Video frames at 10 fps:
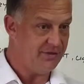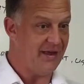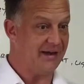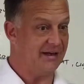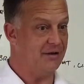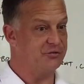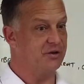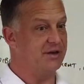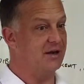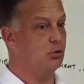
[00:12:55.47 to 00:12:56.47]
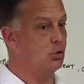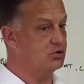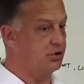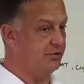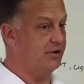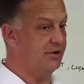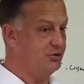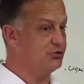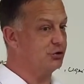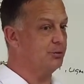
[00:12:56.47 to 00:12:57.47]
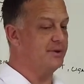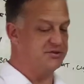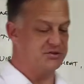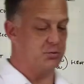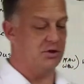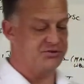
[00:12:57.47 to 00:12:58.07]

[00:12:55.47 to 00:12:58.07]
that glove can get caught on the drill bit as well.